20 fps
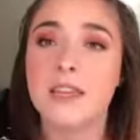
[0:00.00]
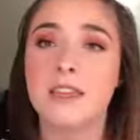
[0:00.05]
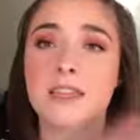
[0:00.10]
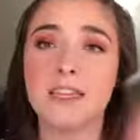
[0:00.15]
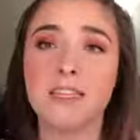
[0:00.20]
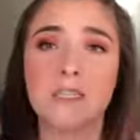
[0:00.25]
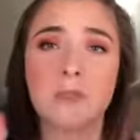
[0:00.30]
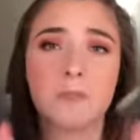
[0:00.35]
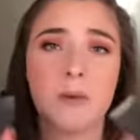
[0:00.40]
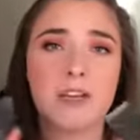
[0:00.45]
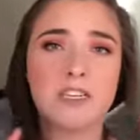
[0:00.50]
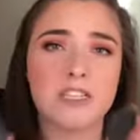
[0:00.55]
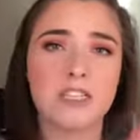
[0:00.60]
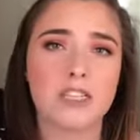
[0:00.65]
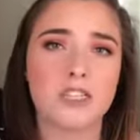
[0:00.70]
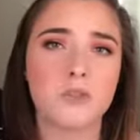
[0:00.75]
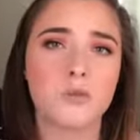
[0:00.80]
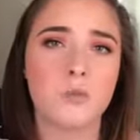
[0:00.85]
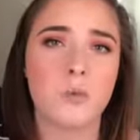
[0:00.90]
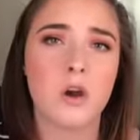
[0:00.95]
These
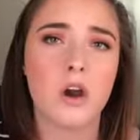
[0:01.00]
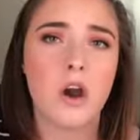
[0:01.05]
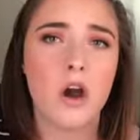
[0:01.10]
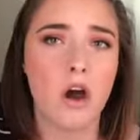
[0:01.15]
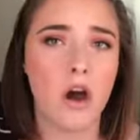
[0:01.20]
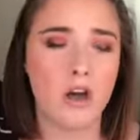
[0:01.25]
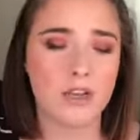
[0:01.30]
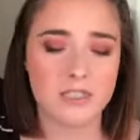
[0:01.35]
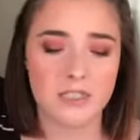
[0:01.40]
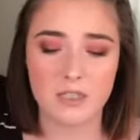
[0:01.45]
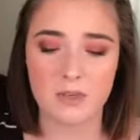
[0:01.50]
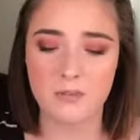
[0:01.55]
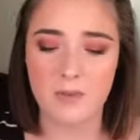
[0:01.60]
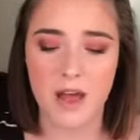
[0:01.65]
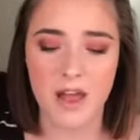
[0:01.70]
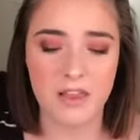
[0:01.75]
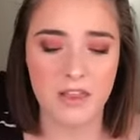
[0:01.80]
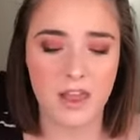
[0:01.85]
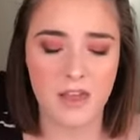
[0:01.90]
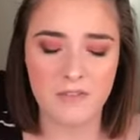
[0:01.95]
sponges were awesome.
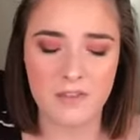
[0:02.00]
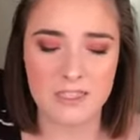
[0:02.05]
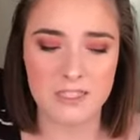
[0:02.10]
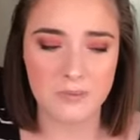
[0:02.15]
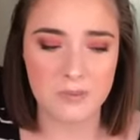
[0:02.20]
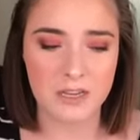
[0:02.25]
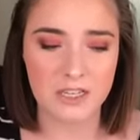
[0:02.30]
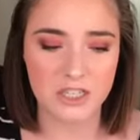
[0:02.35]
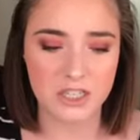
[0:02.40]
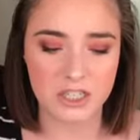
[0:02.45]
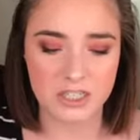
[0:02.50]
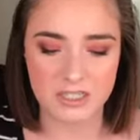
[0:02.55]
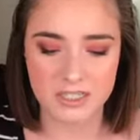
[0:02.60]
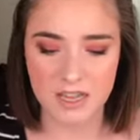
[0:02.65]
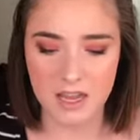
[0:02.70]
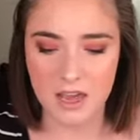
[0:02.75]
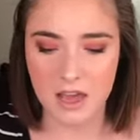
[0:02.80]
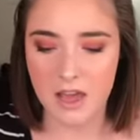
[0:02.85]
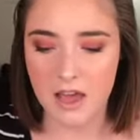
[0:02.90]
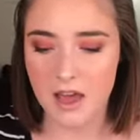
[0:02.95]
I love the sponges.
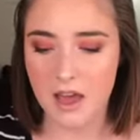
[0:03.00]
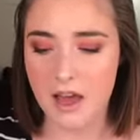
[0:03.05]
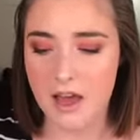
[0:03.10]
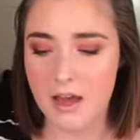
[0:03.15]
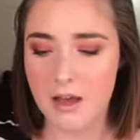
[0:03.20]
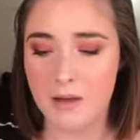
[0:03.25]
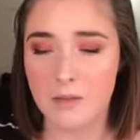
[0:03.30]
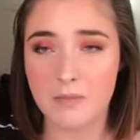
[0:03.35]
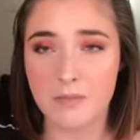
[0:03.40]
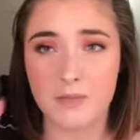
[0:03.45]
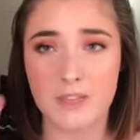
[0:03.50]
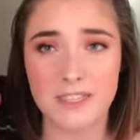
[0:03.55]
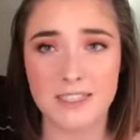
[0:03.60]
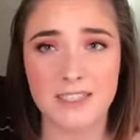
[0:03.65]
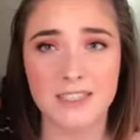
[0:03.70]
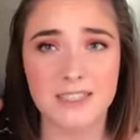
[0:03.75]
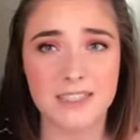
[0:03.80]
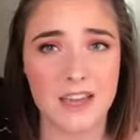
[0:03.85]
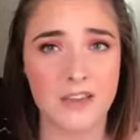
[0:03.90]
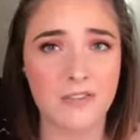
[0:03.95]
This
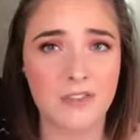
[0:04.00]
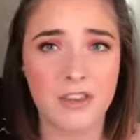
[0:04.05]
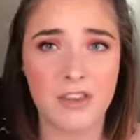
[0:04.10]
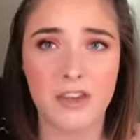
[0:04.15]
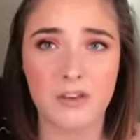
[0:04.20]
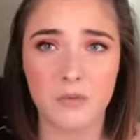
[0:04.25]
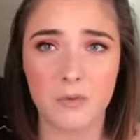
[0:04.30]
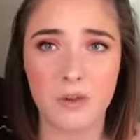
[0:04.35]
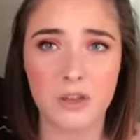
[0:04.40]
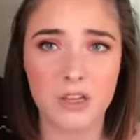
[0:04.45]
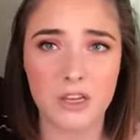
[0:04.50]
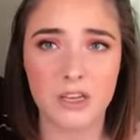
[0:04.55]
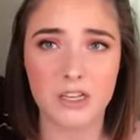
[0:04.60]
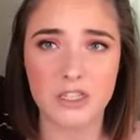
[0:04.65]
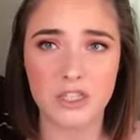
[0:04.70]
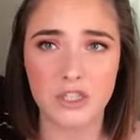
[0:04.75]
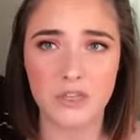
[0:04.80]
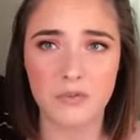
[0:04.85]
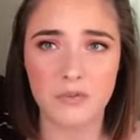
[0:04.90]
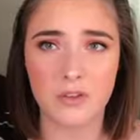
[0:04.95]
is definitely a really
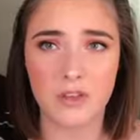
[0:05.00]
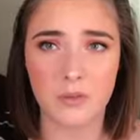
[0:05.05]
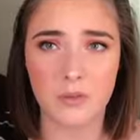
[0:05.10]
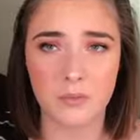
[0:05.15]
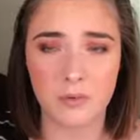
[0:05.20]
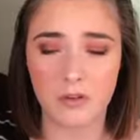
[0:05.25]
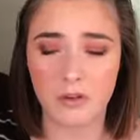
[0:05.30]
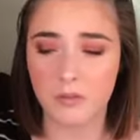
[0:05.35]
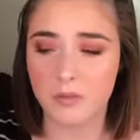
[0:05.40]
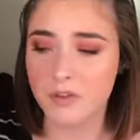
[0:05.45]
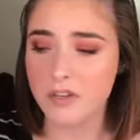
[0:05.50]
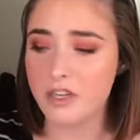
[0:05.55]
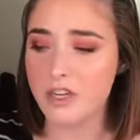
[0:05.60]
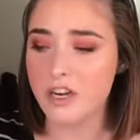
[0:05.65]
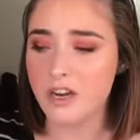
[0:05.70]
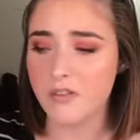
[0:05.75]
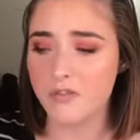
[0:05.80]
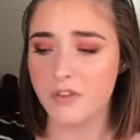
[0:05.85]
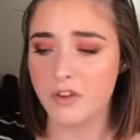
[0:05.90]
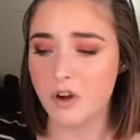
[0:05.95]
good dupe for the Beauty
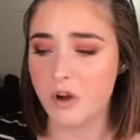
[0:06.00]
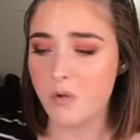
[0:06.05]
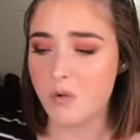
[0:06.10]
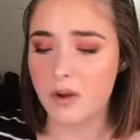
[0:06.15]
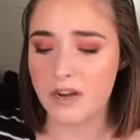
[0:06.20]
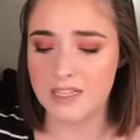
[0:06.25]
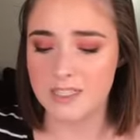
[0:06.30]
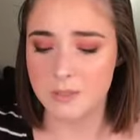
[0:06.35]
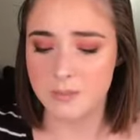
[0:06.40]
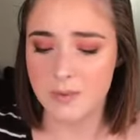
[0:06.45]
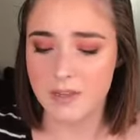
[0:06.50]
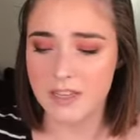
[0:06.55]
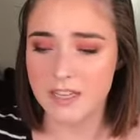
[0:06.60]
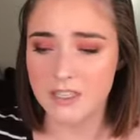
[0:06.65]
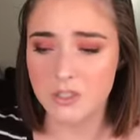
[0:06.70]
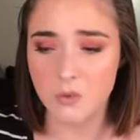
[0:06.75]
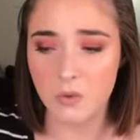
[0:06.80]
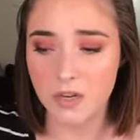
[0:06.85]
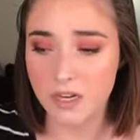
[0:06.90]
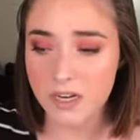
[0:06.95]
Blender if you don't want to spend the
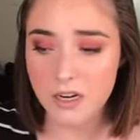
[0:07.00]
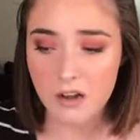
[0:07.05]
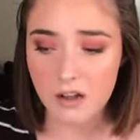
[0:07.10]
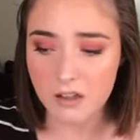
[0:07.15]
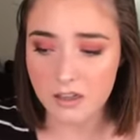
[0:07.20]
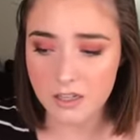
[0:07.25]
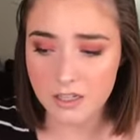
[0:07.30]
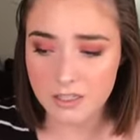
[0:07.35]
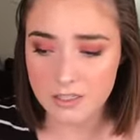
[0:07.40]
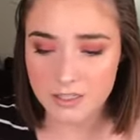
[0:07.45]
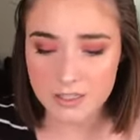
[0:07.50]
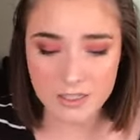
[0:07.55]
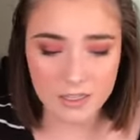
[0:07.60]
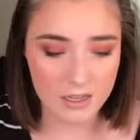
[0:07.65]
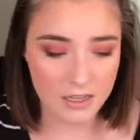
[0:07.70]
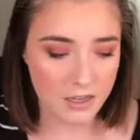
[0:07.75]
$20.